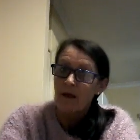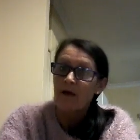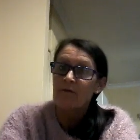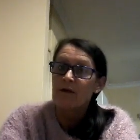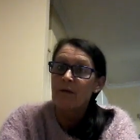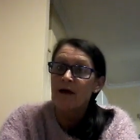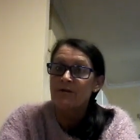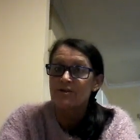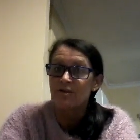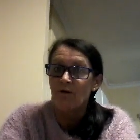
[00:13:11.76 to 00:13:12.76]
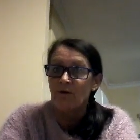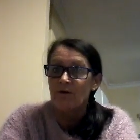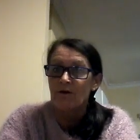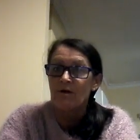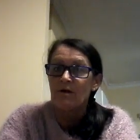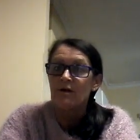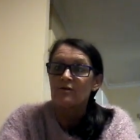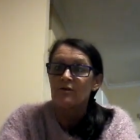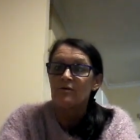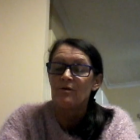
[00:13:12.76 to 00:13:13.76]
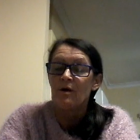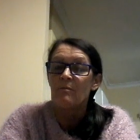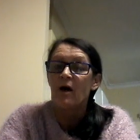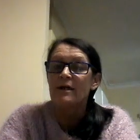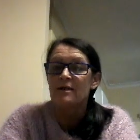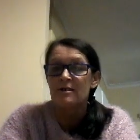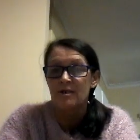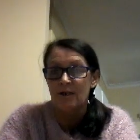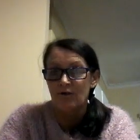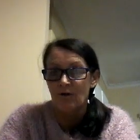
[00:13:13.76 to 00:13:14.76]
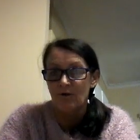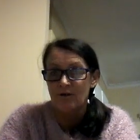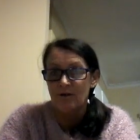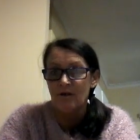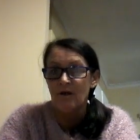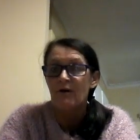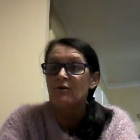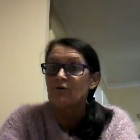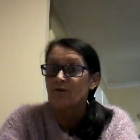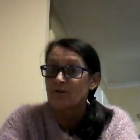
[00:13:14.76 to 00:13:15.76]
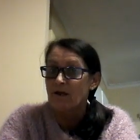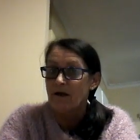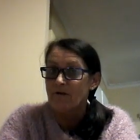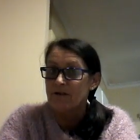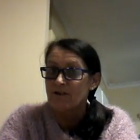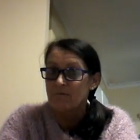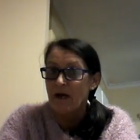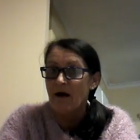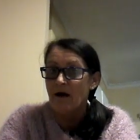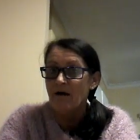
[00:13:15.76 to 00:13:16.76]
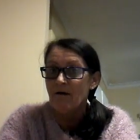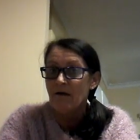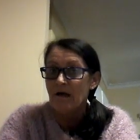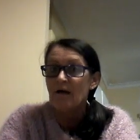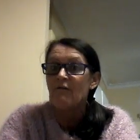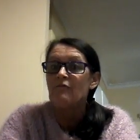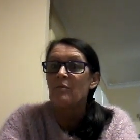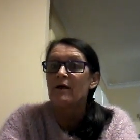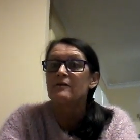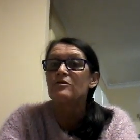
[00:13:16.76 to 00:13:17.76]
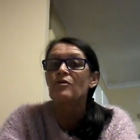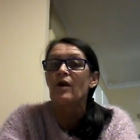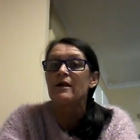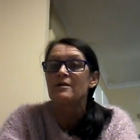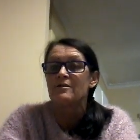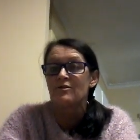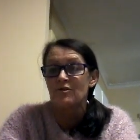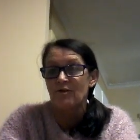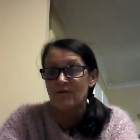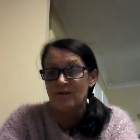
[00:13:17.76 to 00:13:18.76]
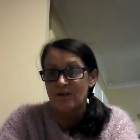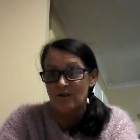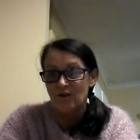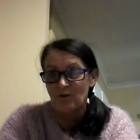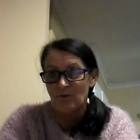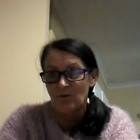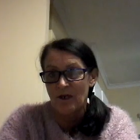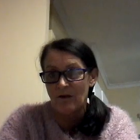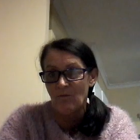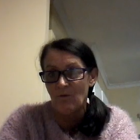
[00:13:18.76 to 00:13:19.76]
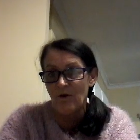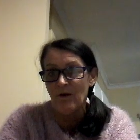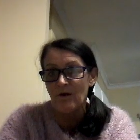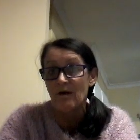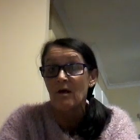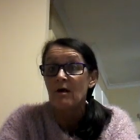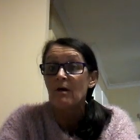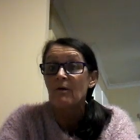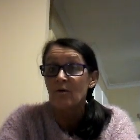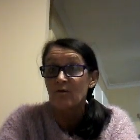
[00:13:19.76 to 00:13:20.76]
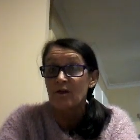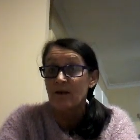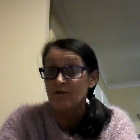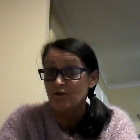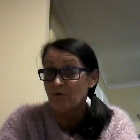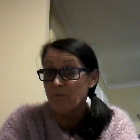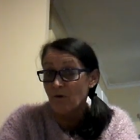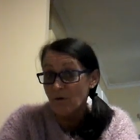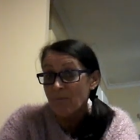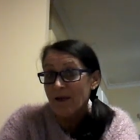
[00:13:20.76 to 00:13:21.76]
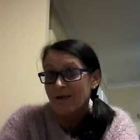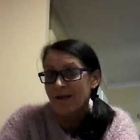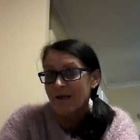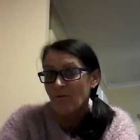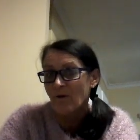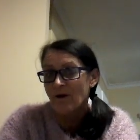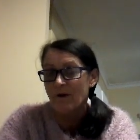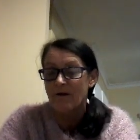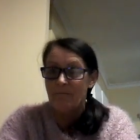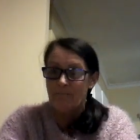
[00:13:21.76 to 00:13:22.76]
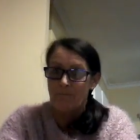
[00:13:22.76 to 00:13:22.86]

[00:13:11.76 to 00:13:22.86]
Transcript: and then pass it on to my internet doctor, Dr. Larry Smar, for my integrated service digital network called the National Broadband Network.